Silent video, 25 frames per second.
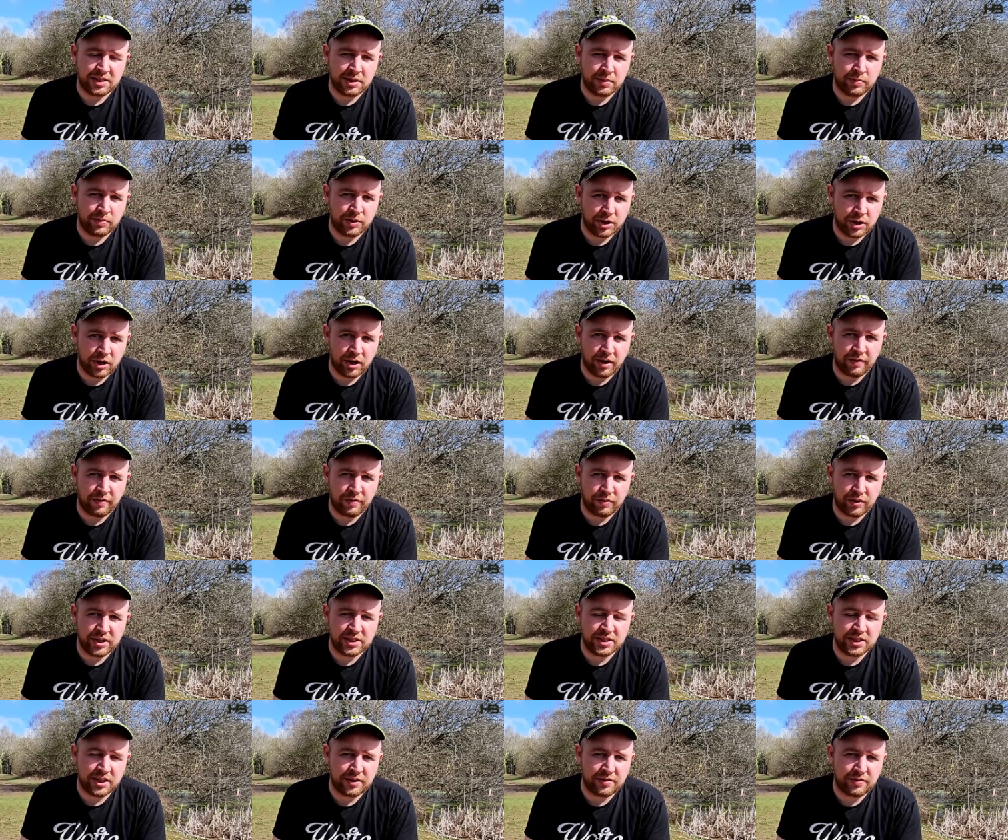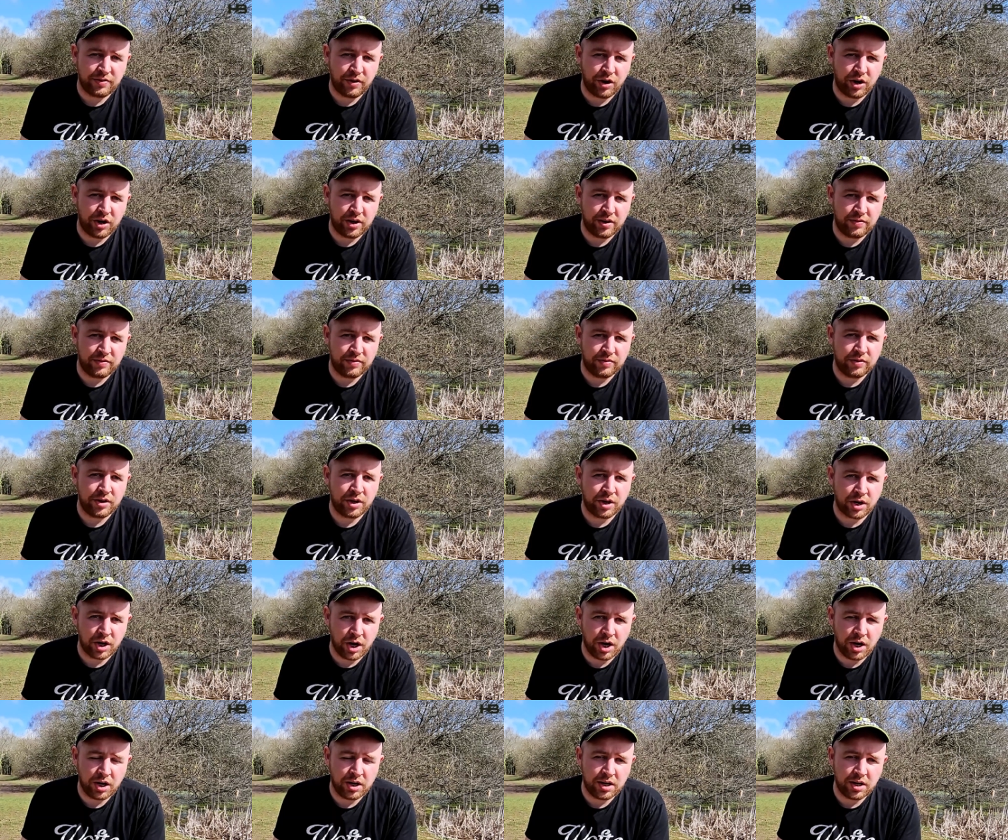some of the nut 365
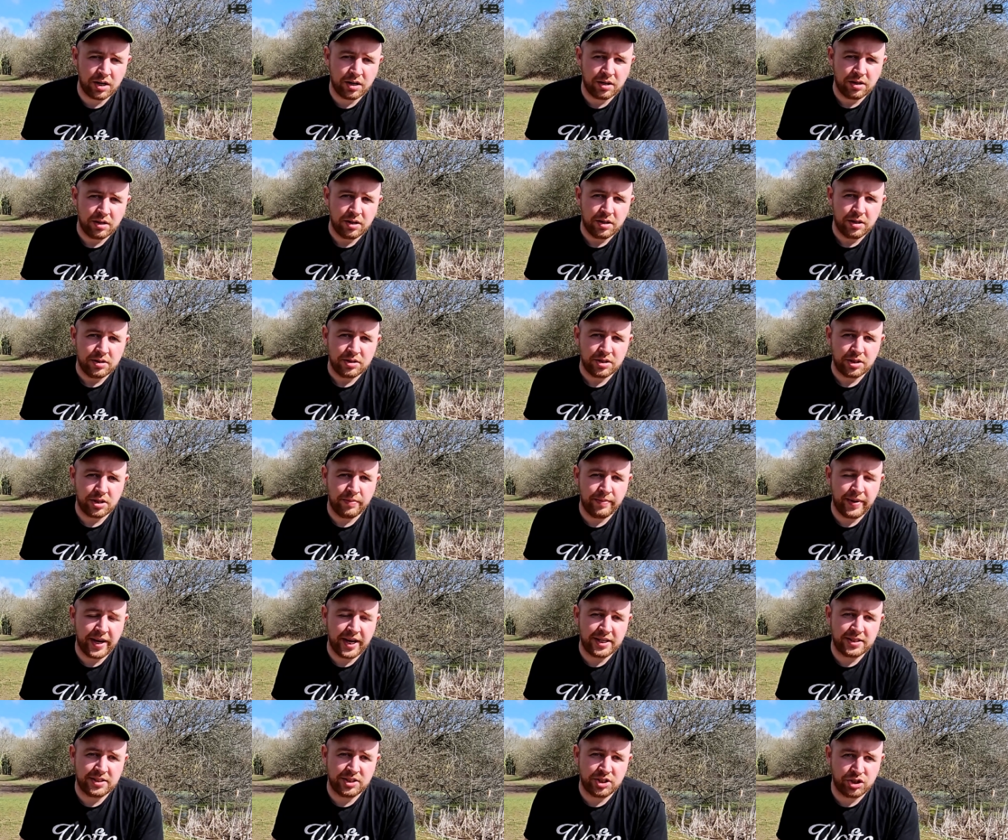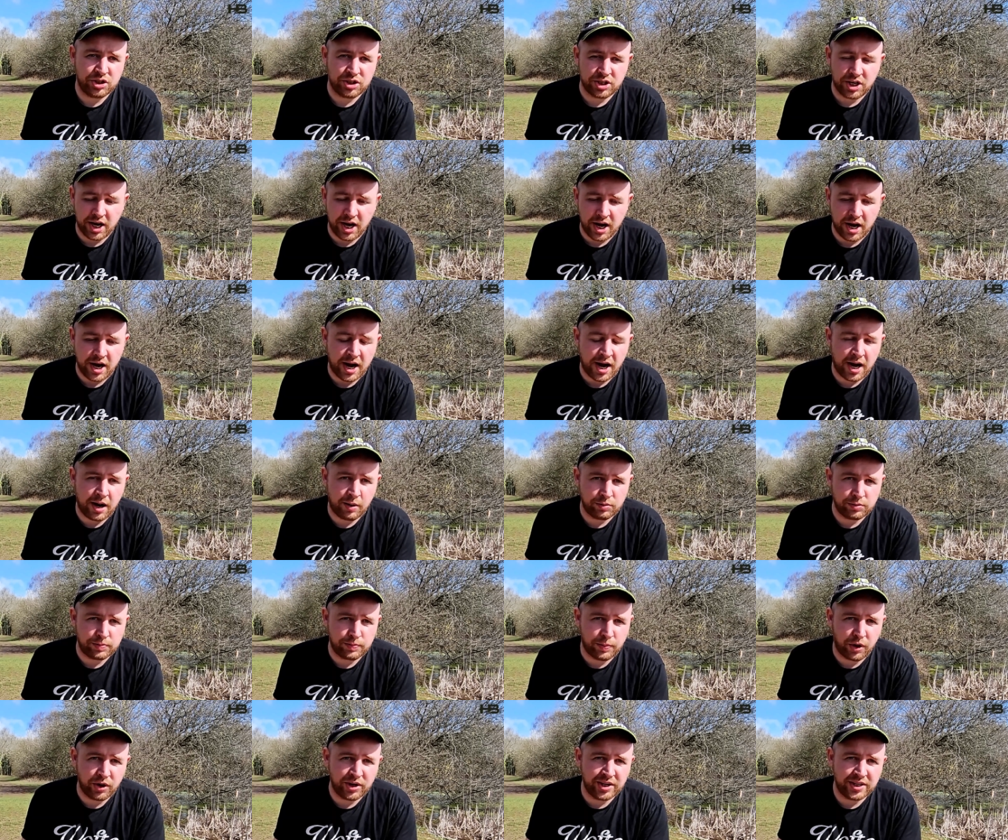glug to the mix. Just uh,
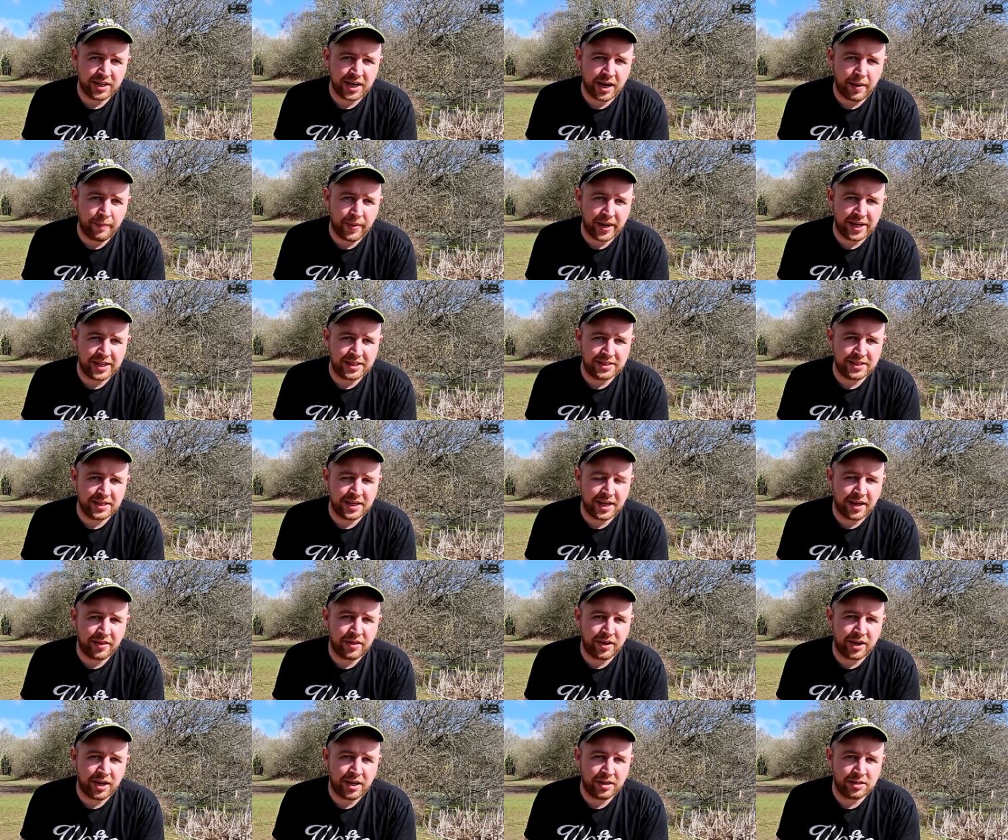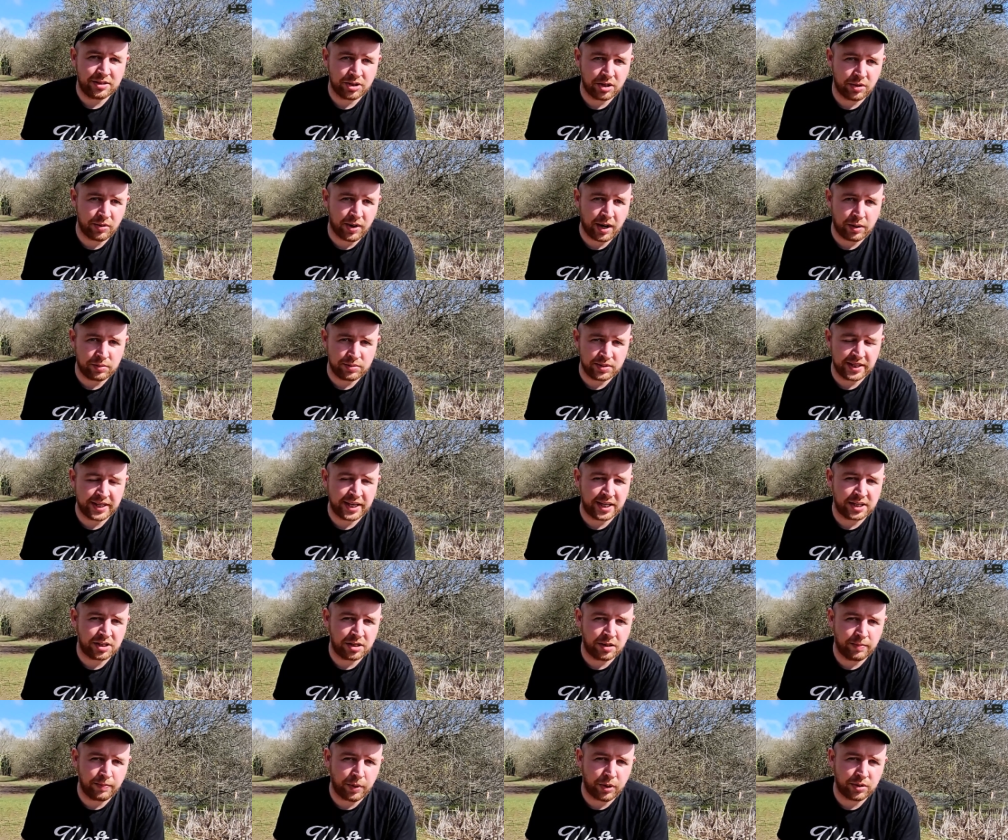helps bind that bait together so it helps it get
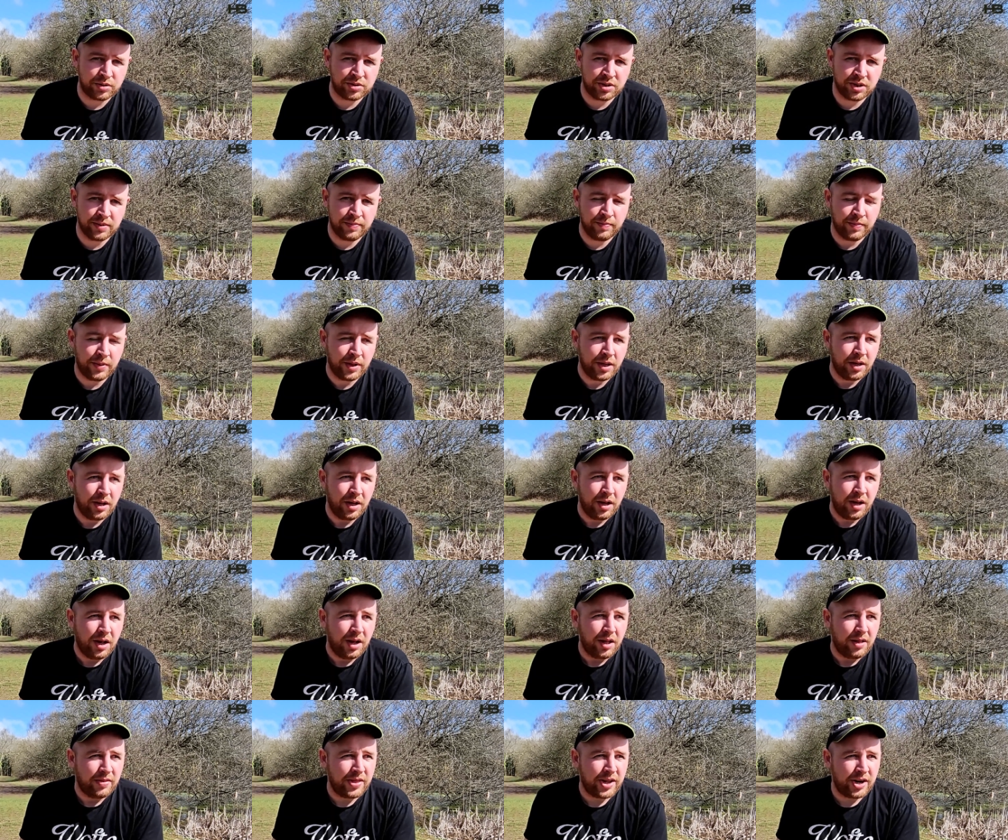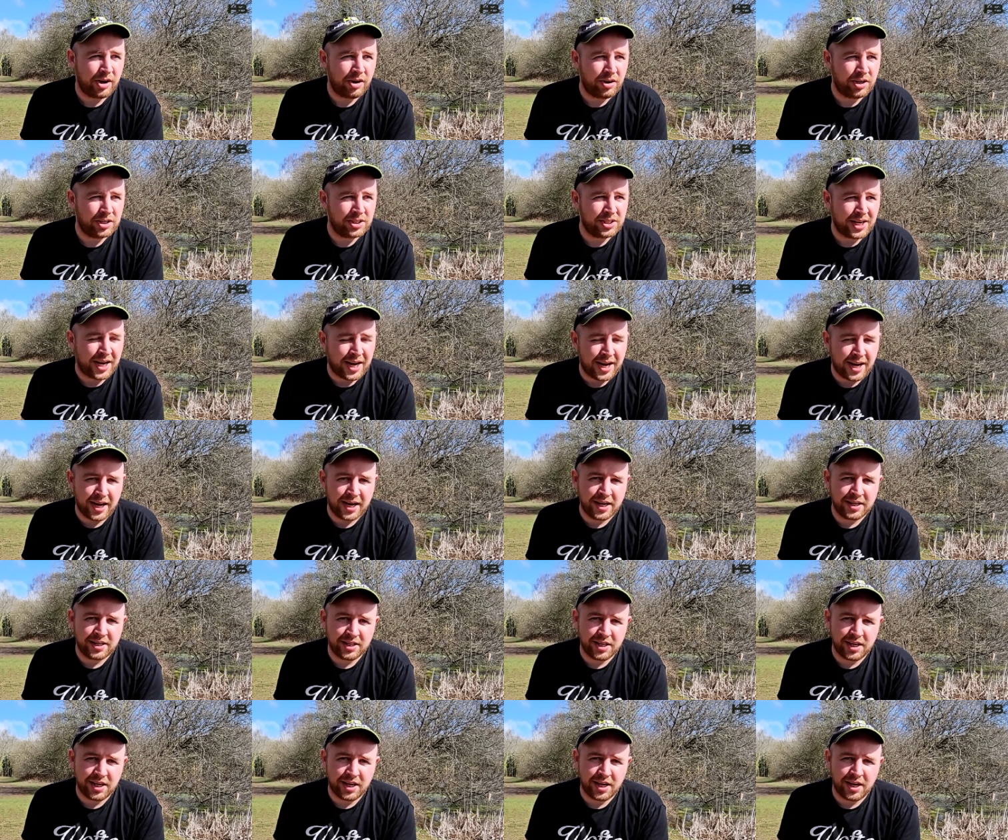to the bottom. Then I like to
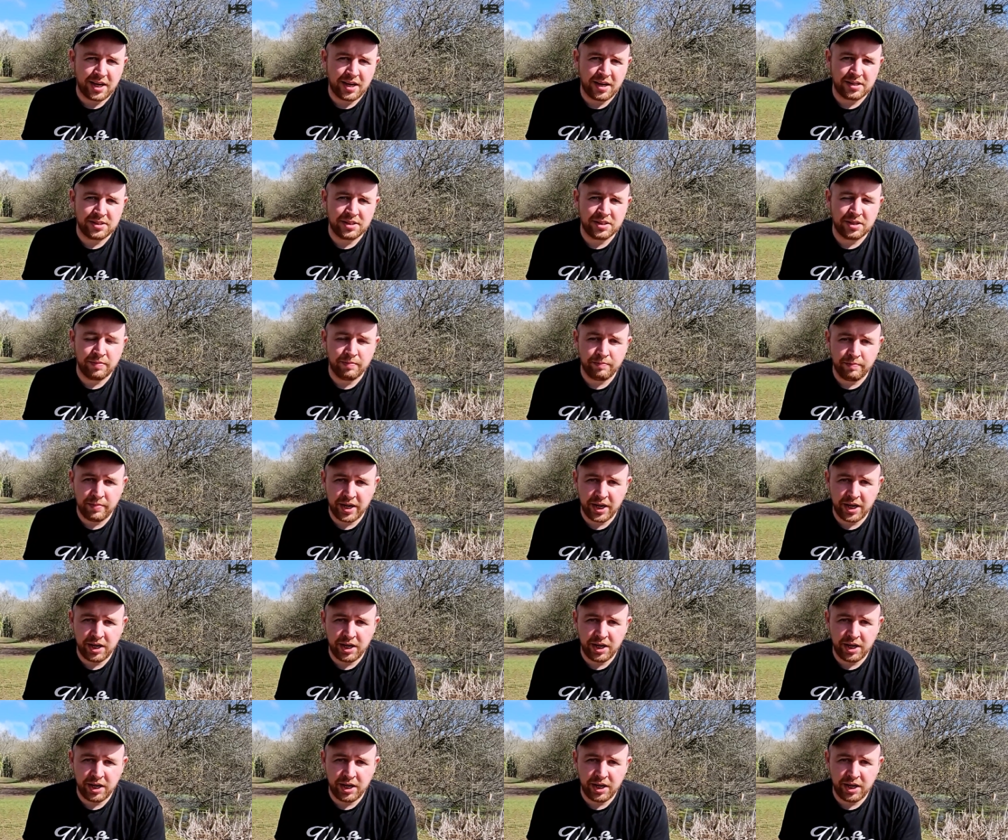add uh, some mini